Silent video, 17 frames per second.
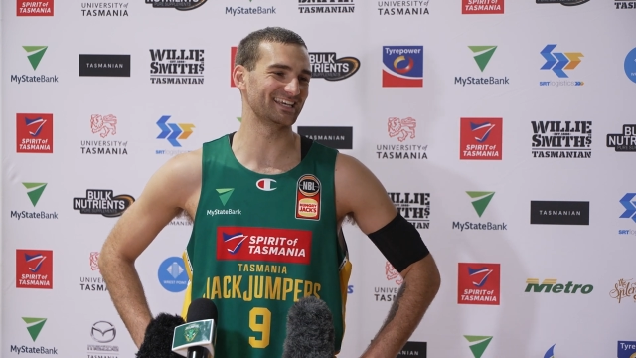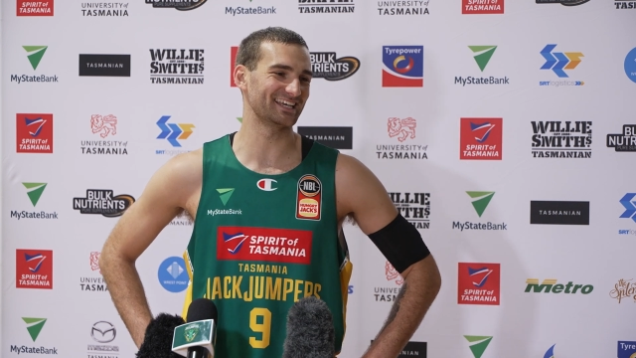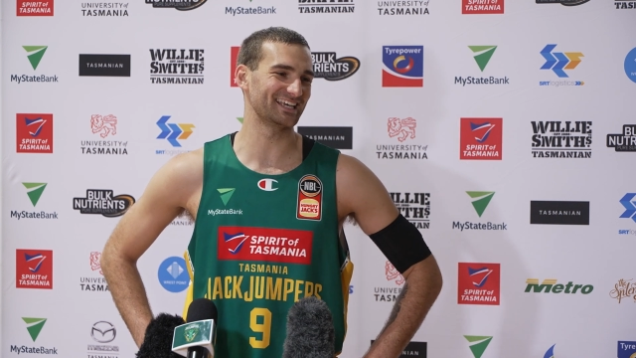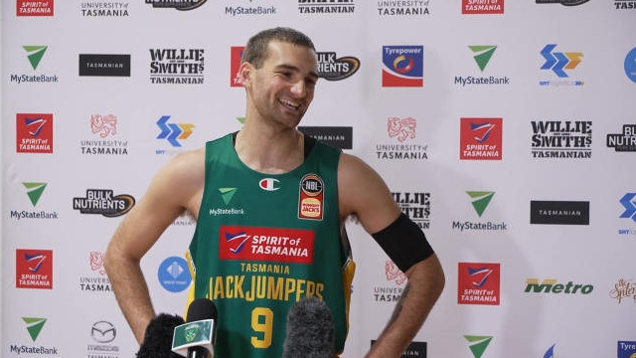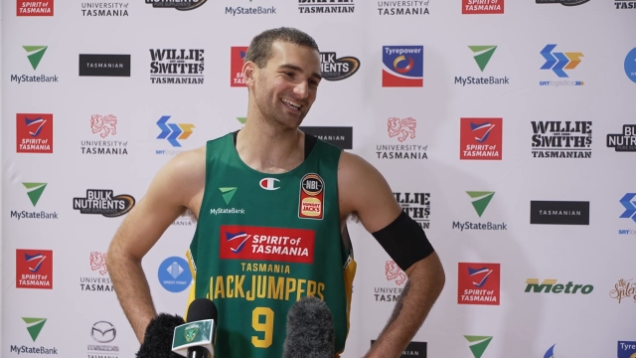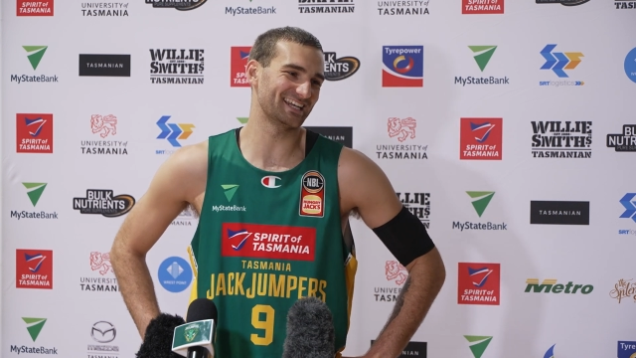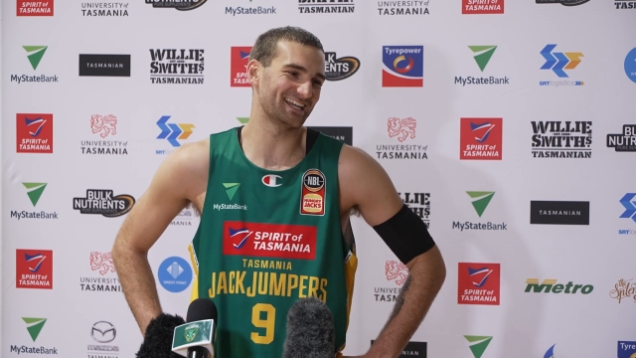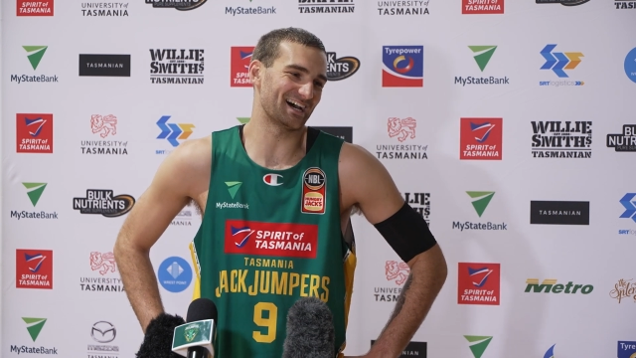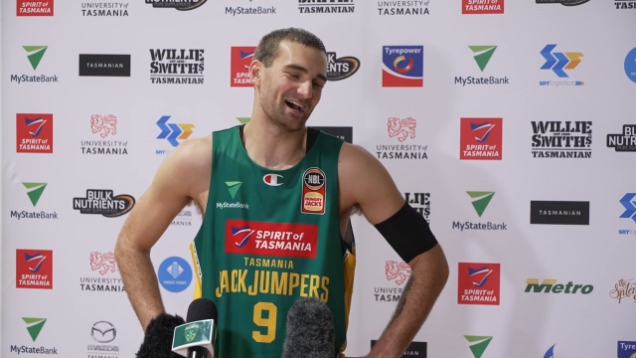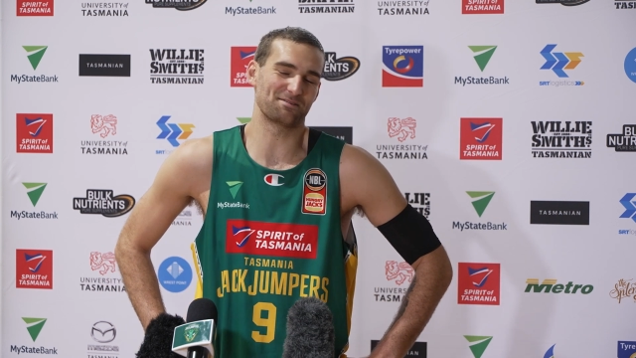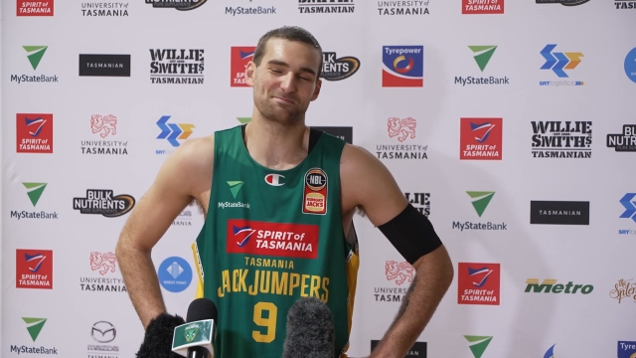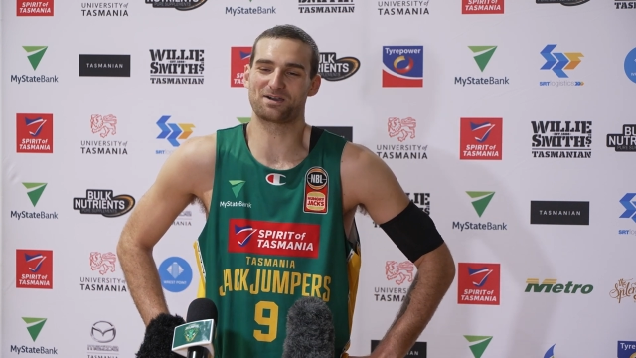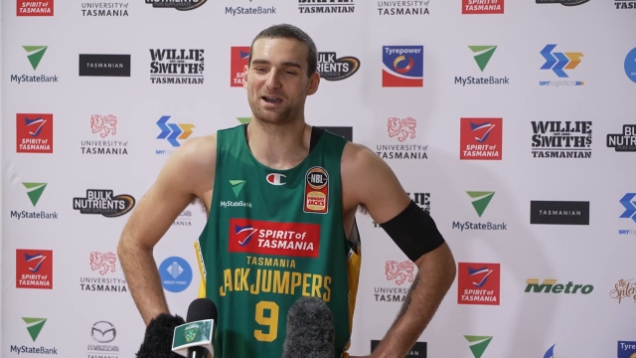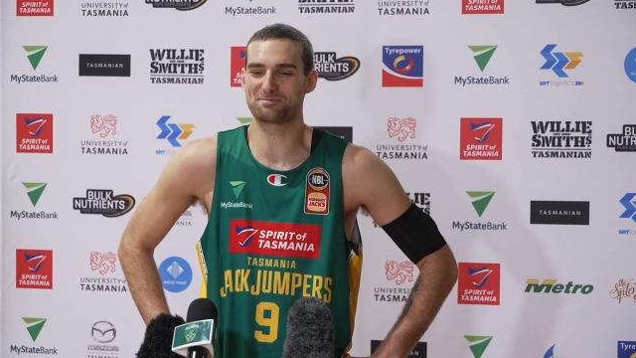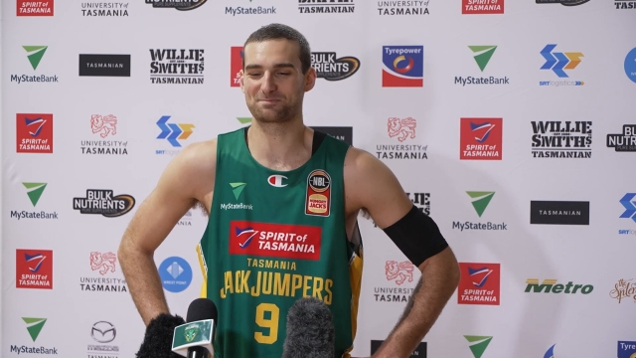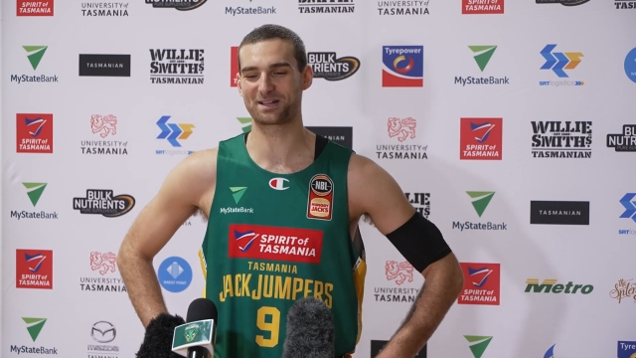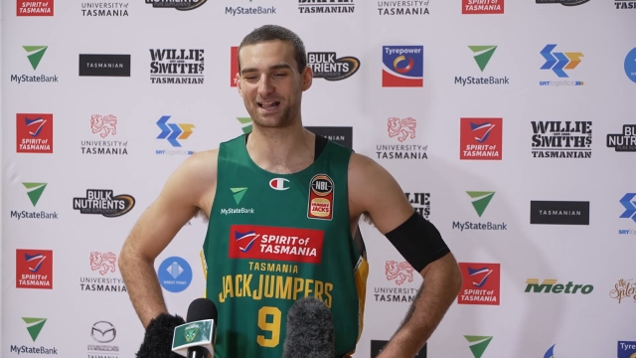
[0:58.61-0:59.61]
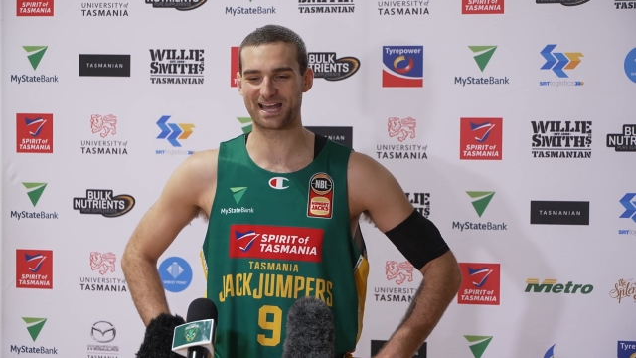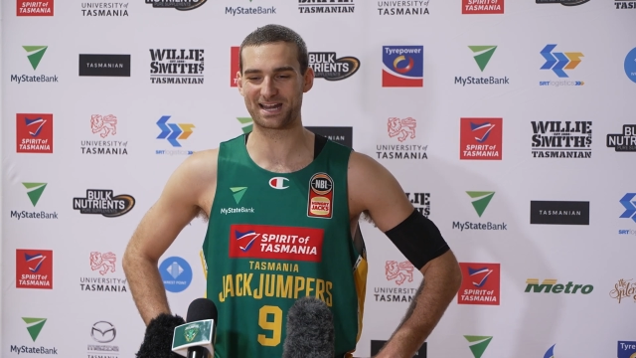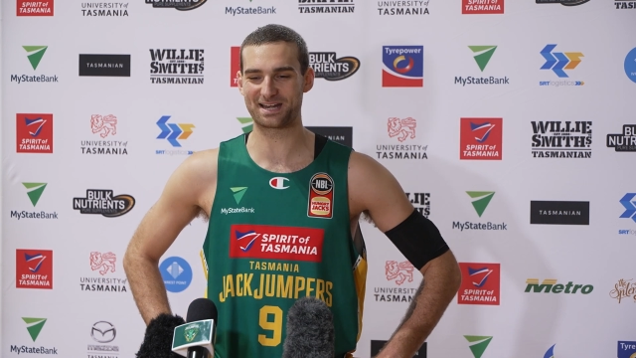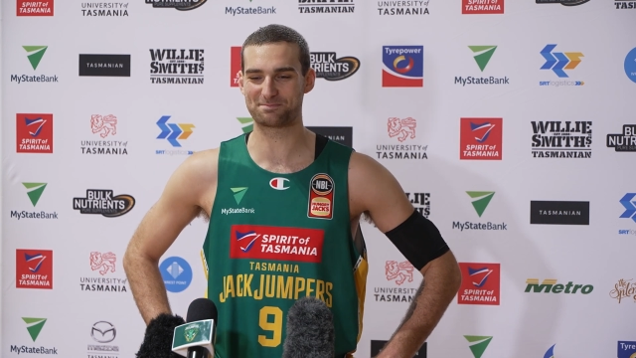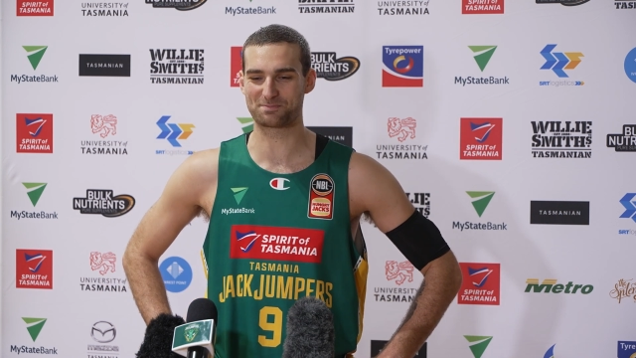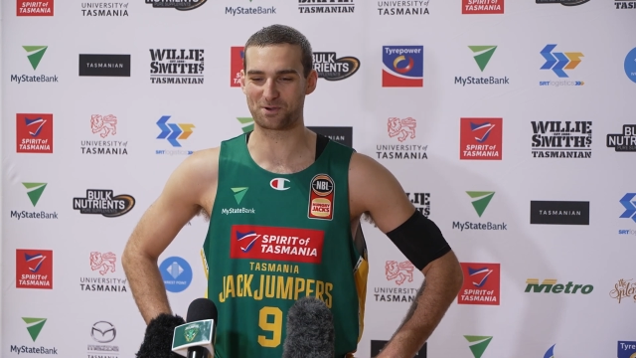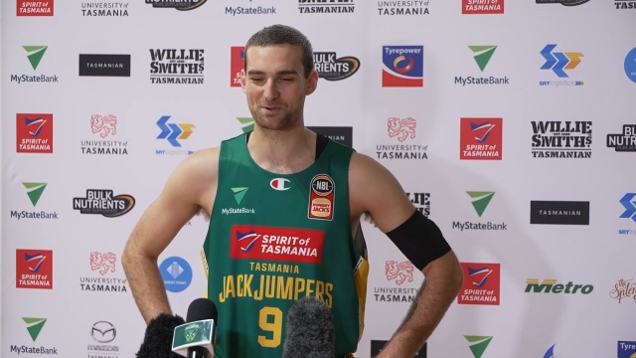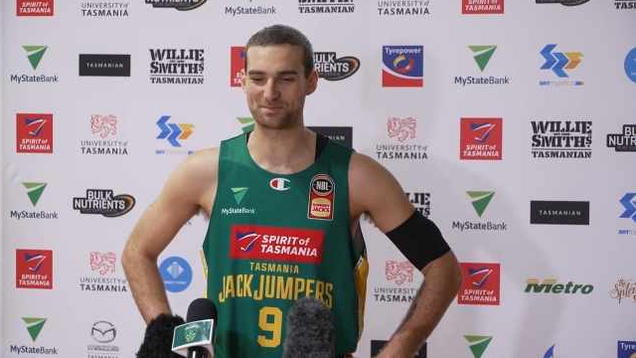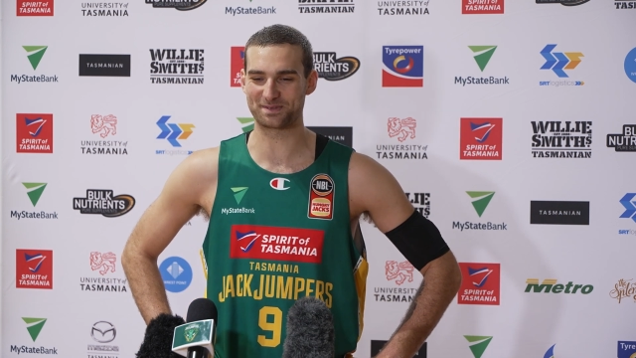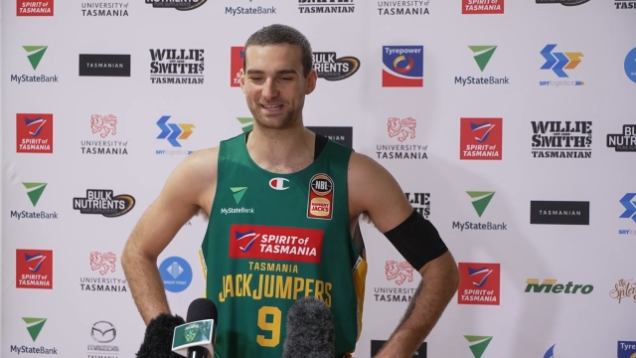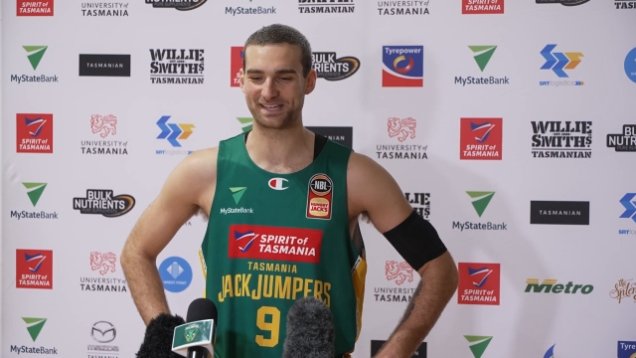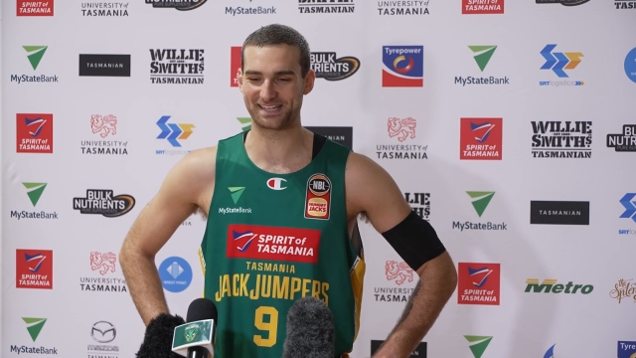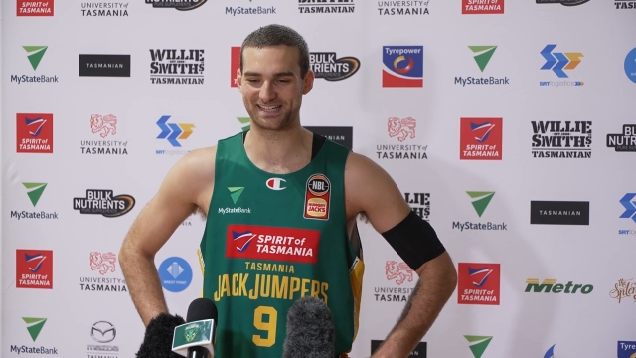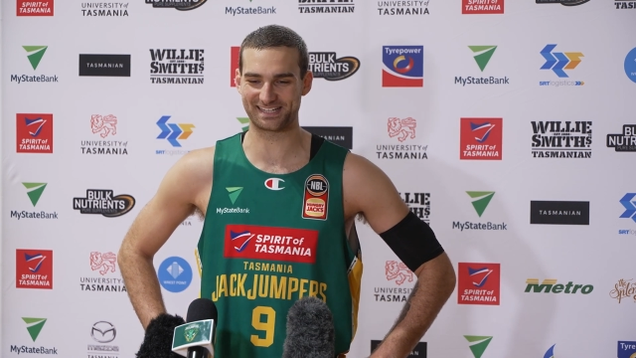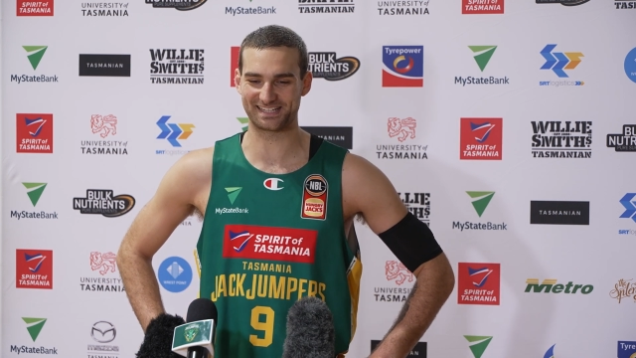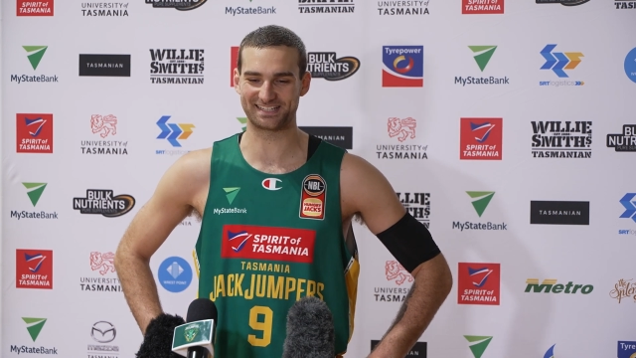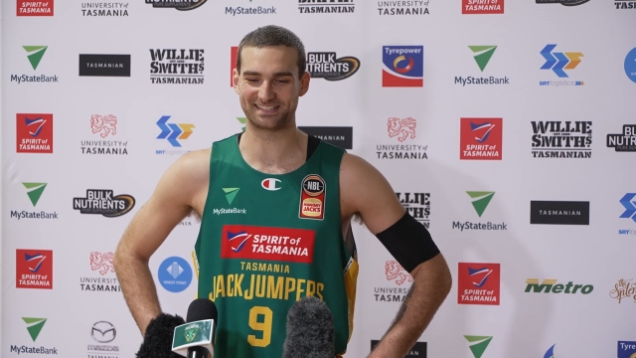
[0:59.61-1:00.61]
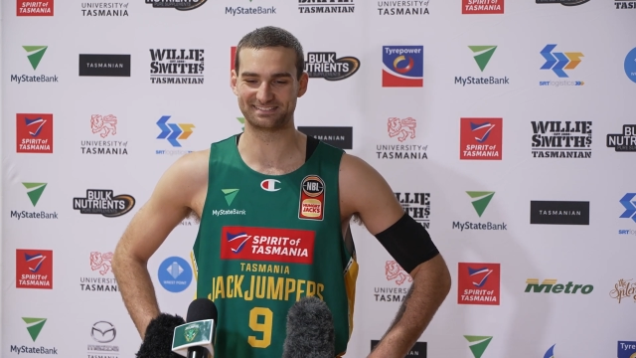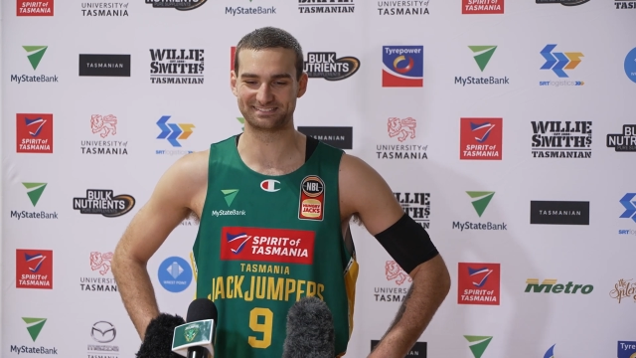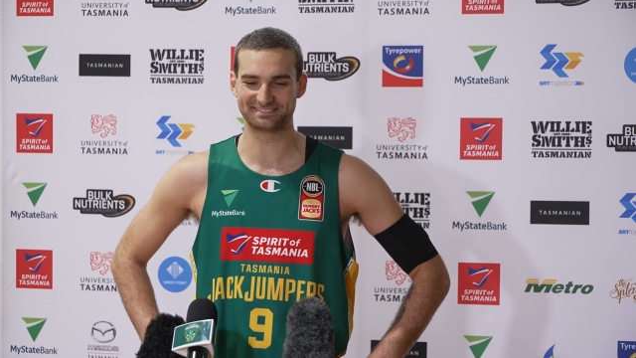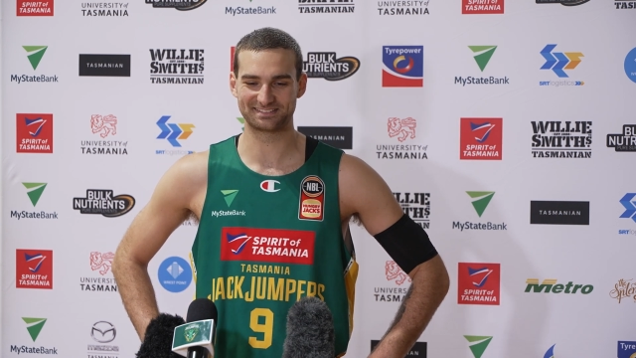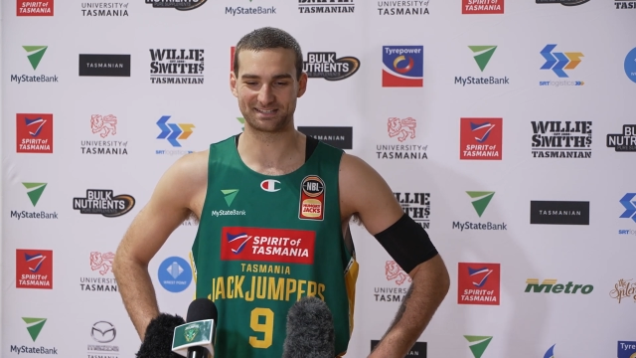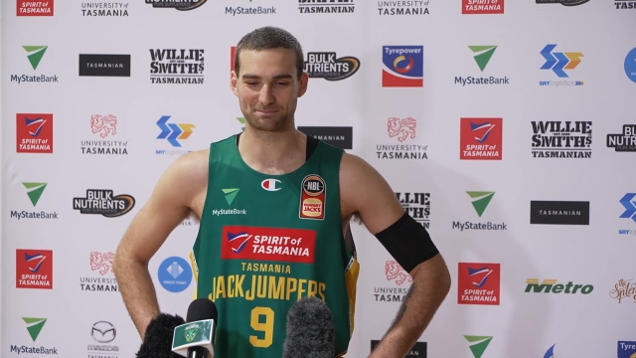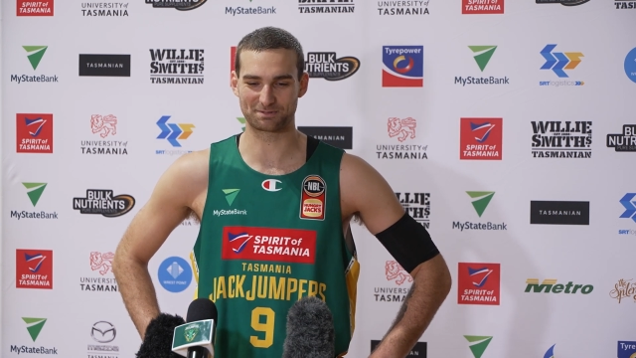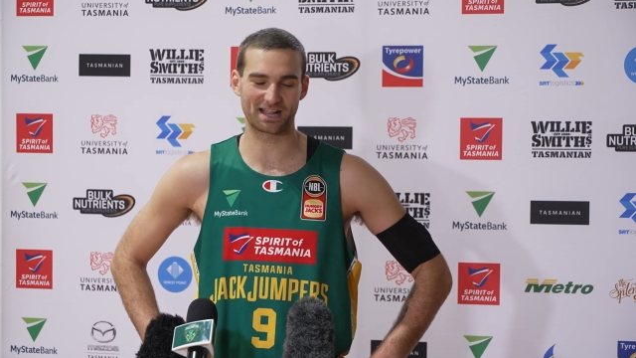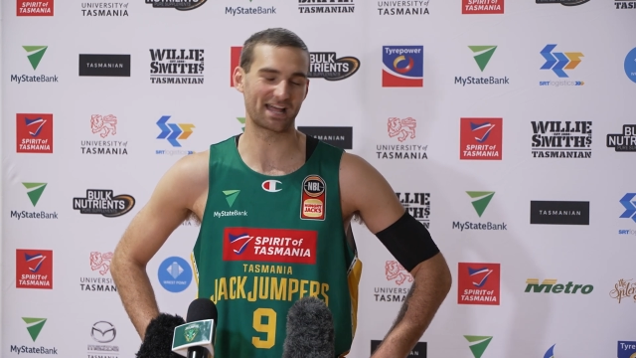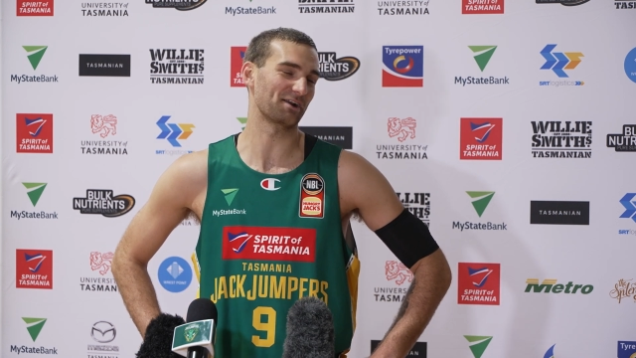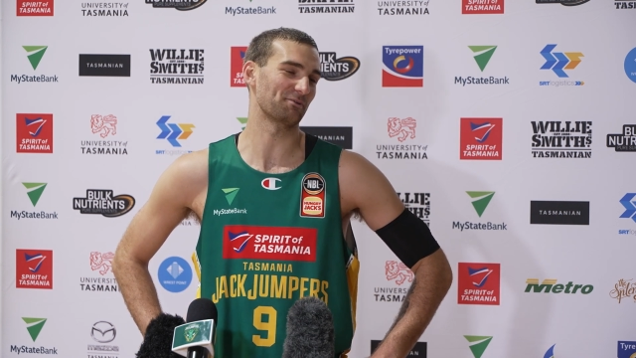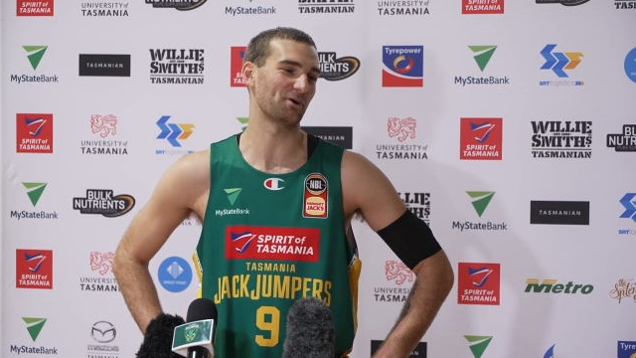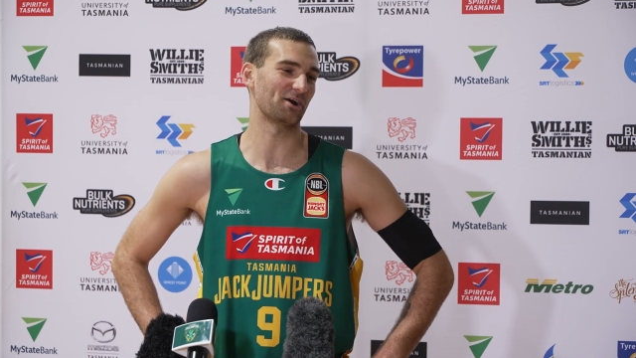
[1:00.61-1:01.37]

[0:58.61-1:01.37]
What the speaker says: And I'm glad he brought me in, and I'm glad it